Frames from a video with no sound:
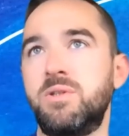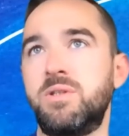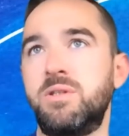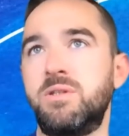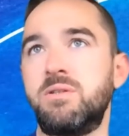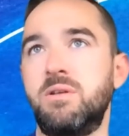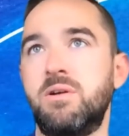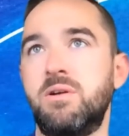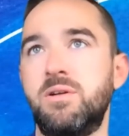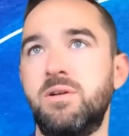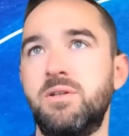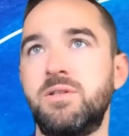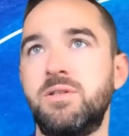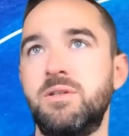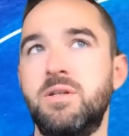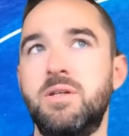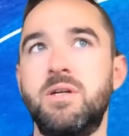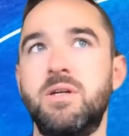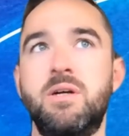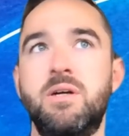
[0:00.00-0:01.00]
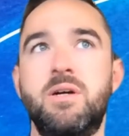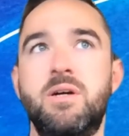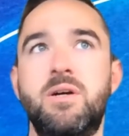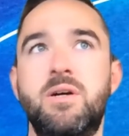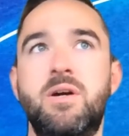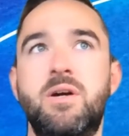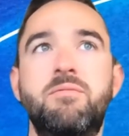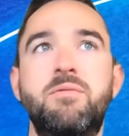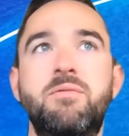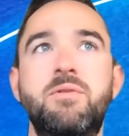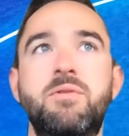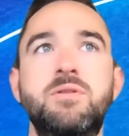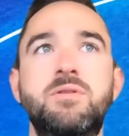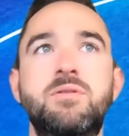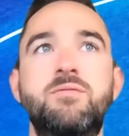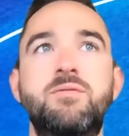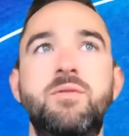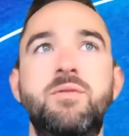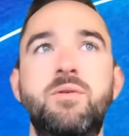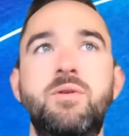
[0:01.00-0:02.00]
is largely a
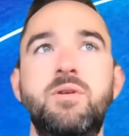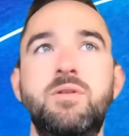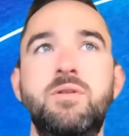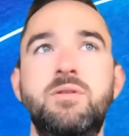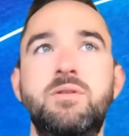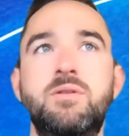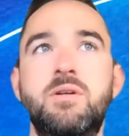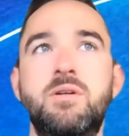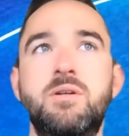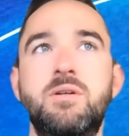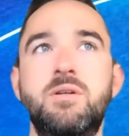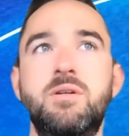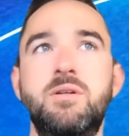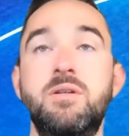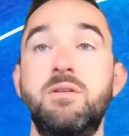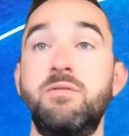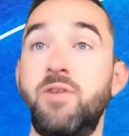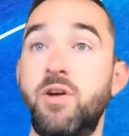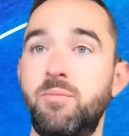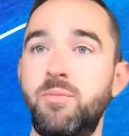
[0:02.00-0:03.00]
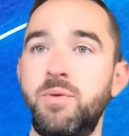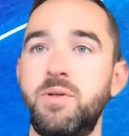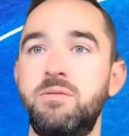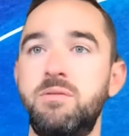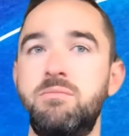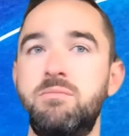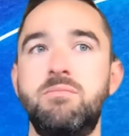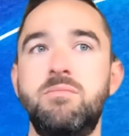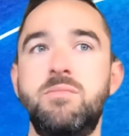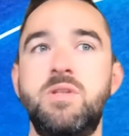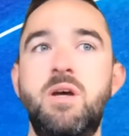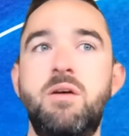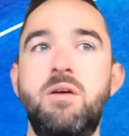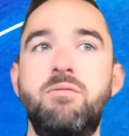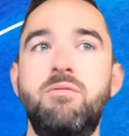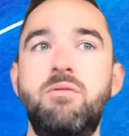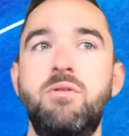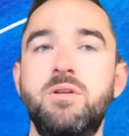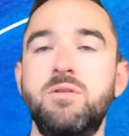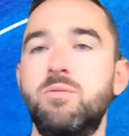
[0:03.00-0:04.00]
conference focused on developing
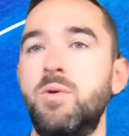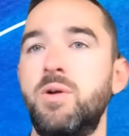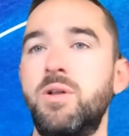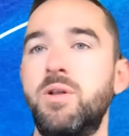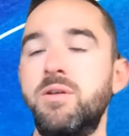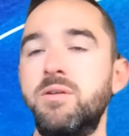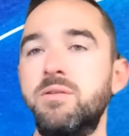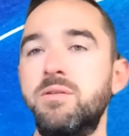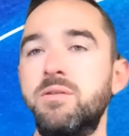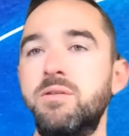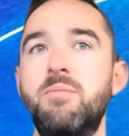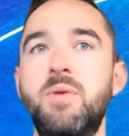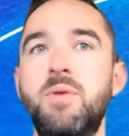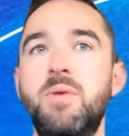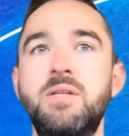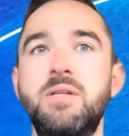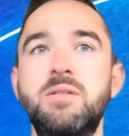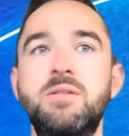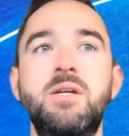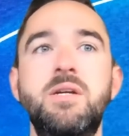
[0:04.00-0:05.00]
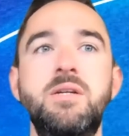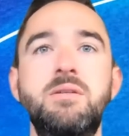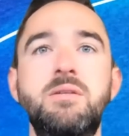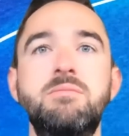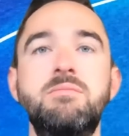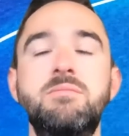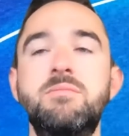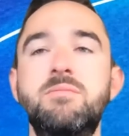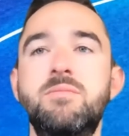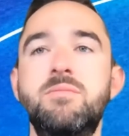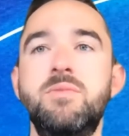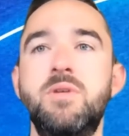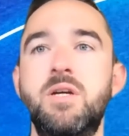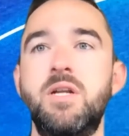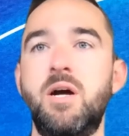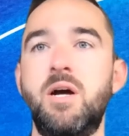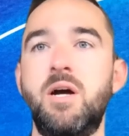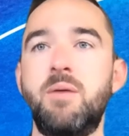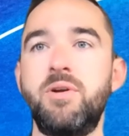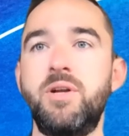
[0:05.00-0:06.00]
software as well as kind of maintaining and
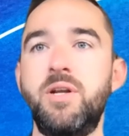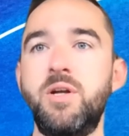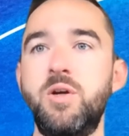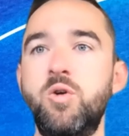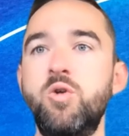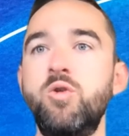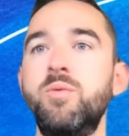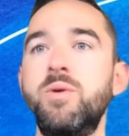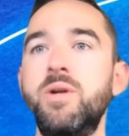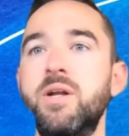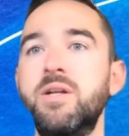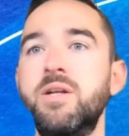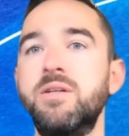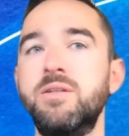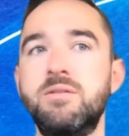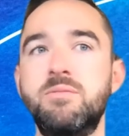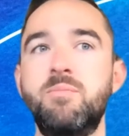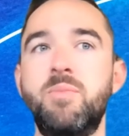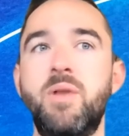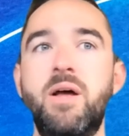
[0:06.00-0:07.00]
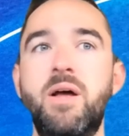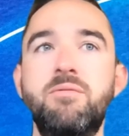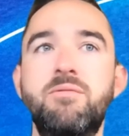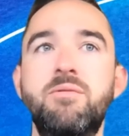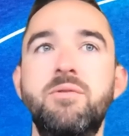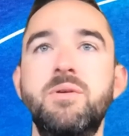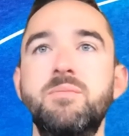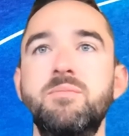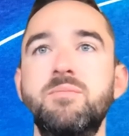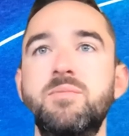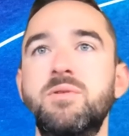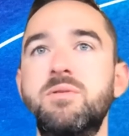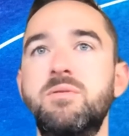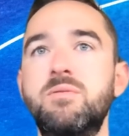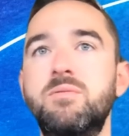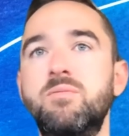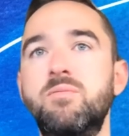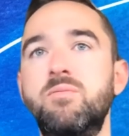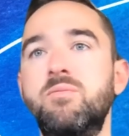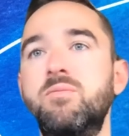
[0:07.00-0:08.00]
operating Kubernetes platforms.
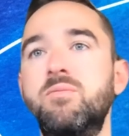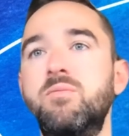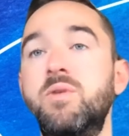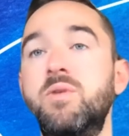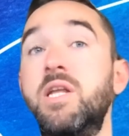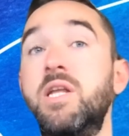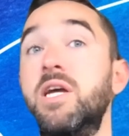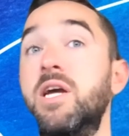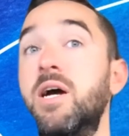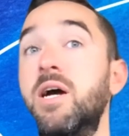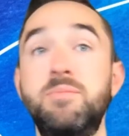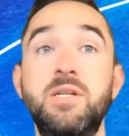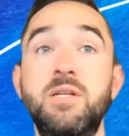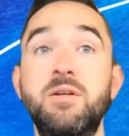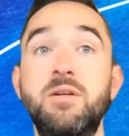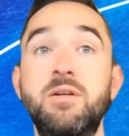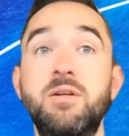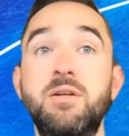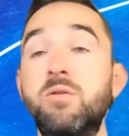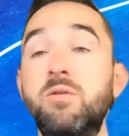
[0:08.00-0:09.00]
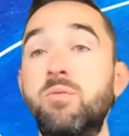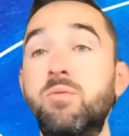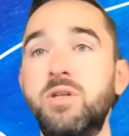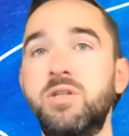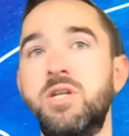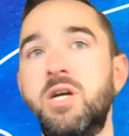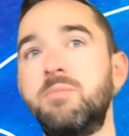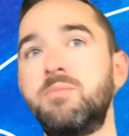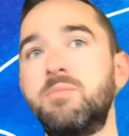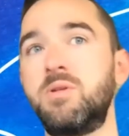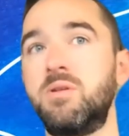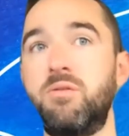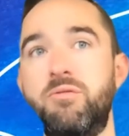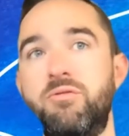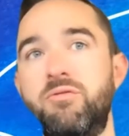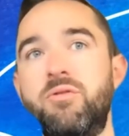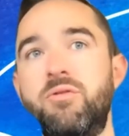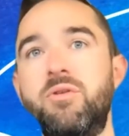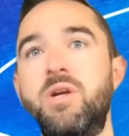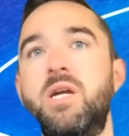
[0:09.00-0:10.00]
They updated all the workshops and they're
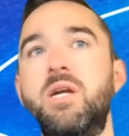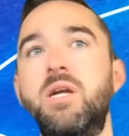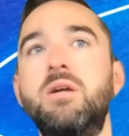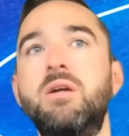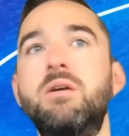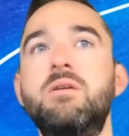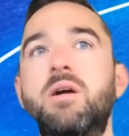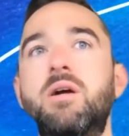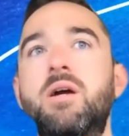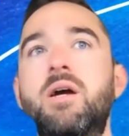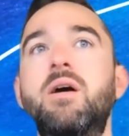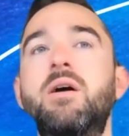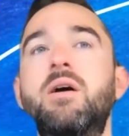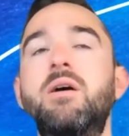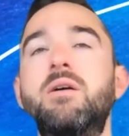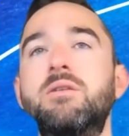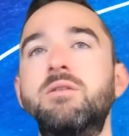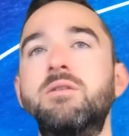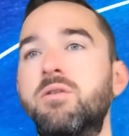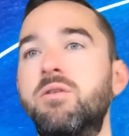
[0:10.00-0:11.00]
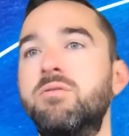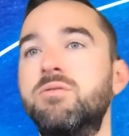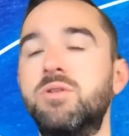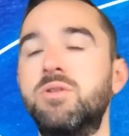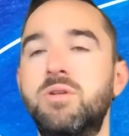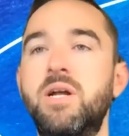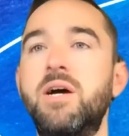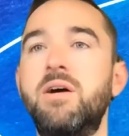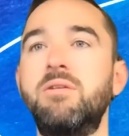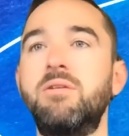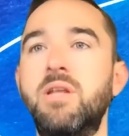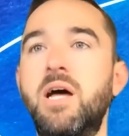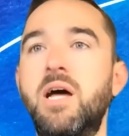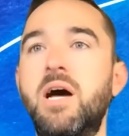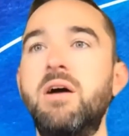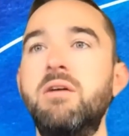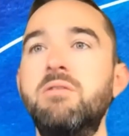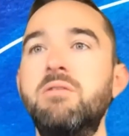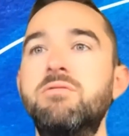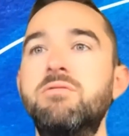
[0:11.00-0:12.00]
free. So those are now live.